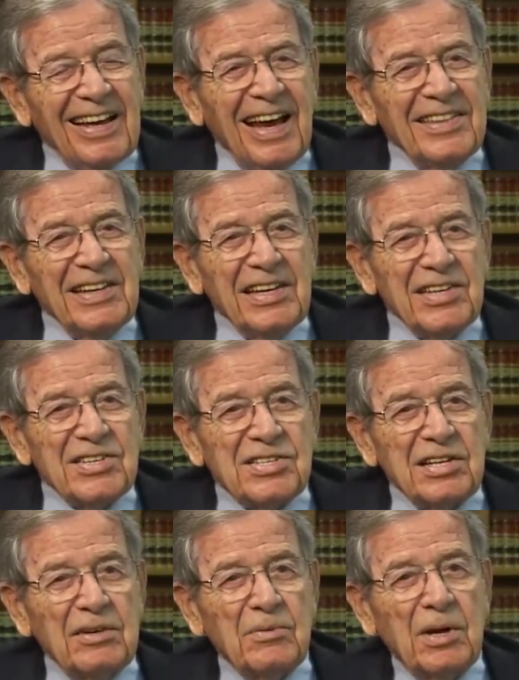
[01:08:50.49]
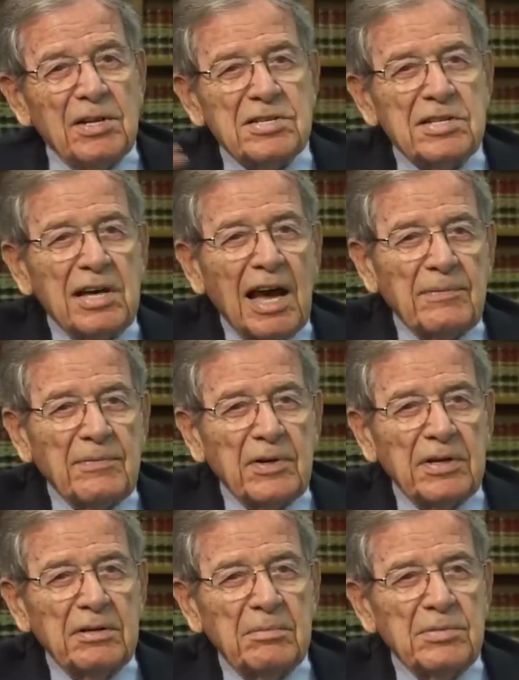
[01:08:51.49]
Yeah, I think his son runs the
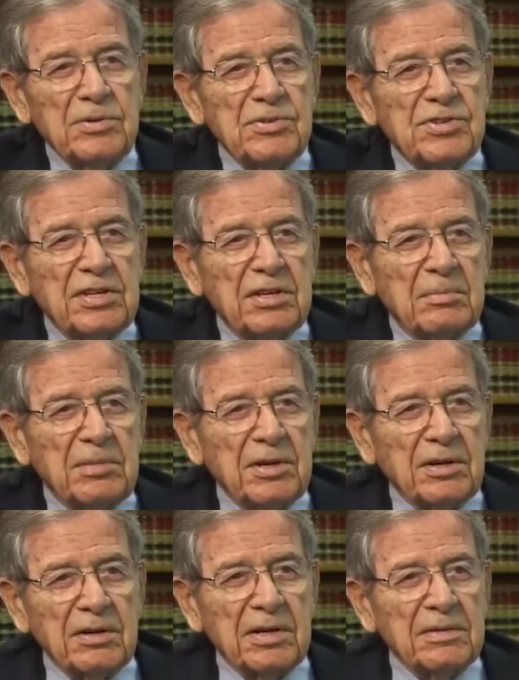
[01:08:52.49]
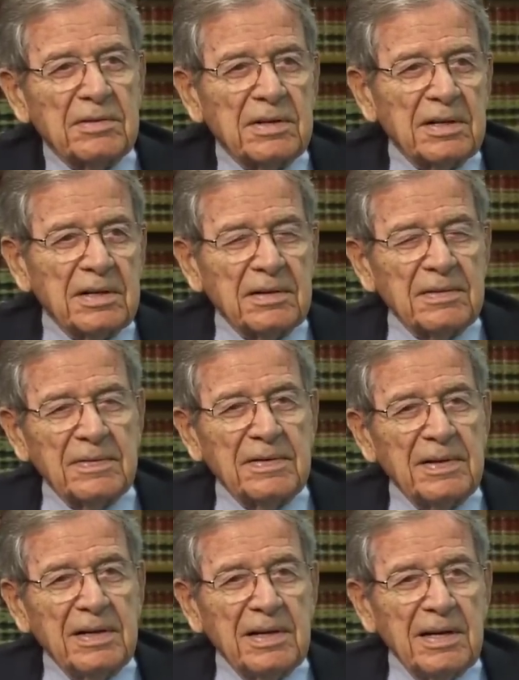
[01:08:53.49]
African Museum here in
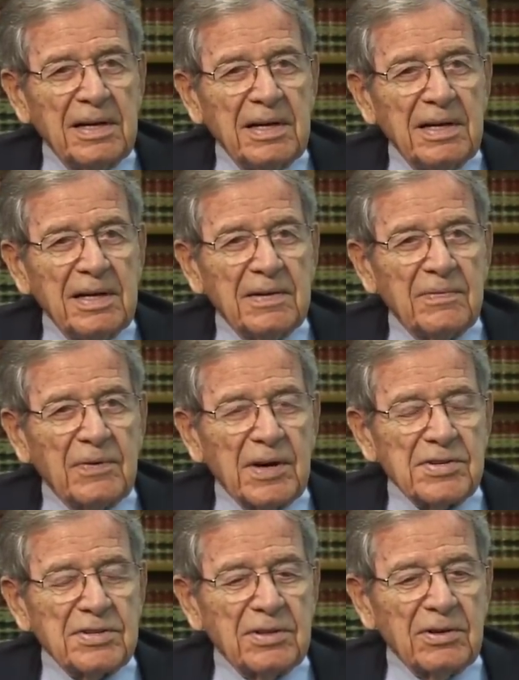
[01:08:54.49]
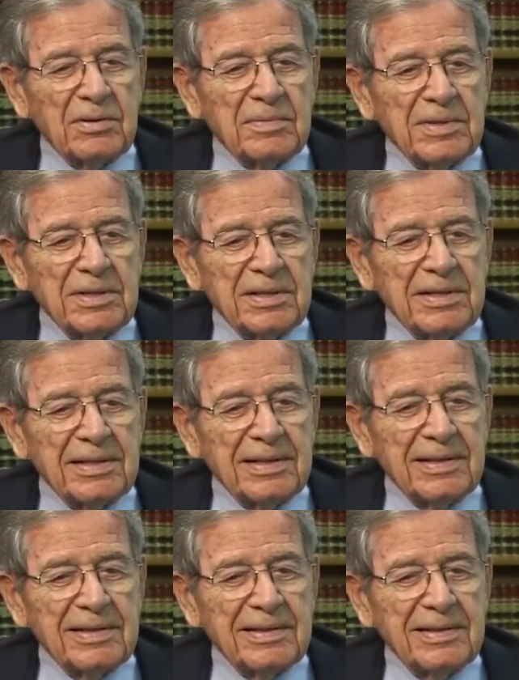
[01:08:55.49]
in Fresno. But
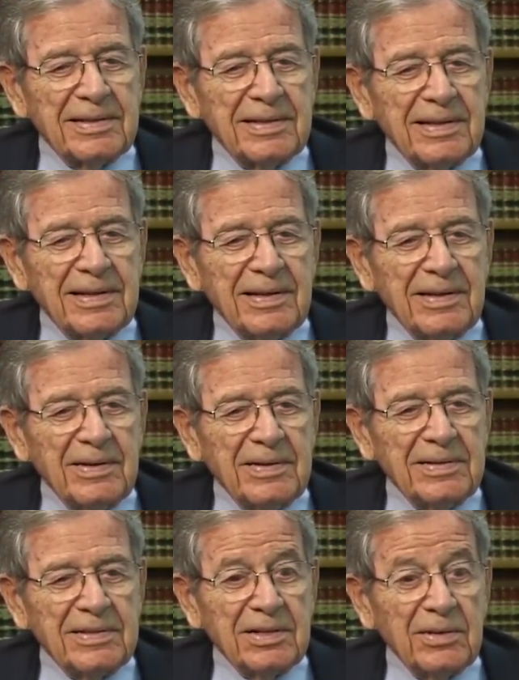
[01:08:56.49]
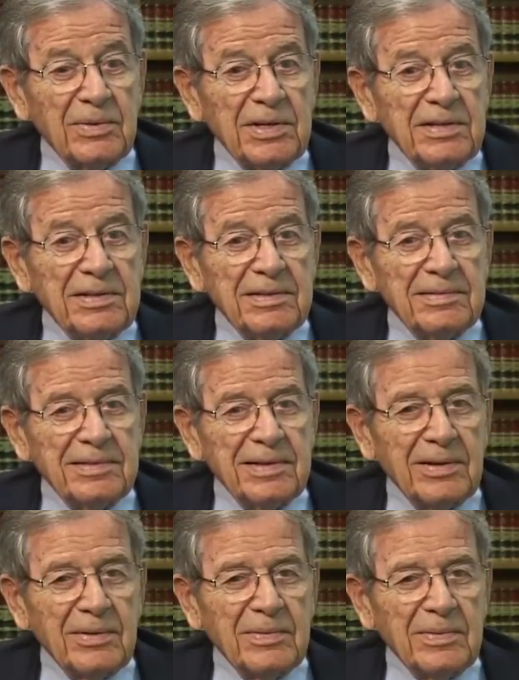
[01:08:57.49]
uh, so we, you
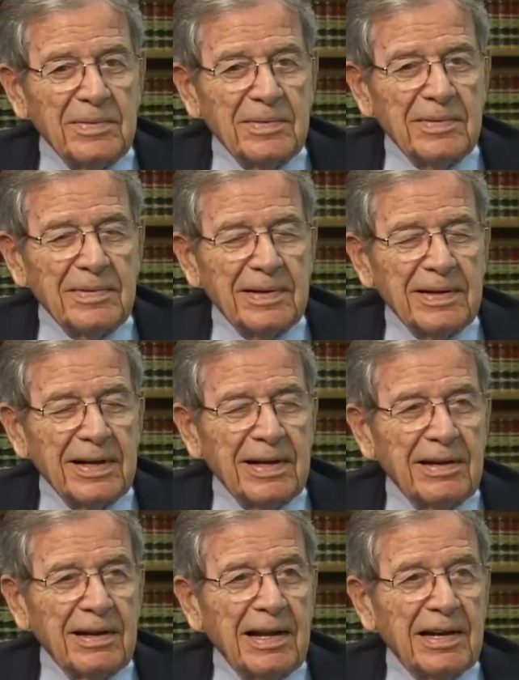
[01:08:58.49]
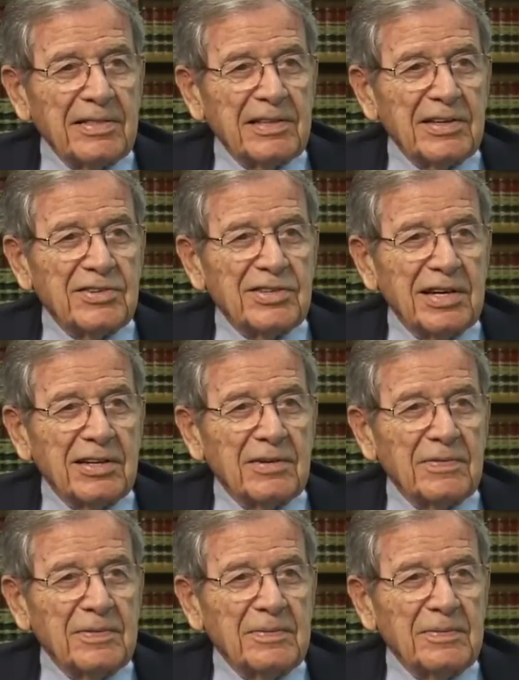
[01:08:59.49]
know, gotten a lot of things together.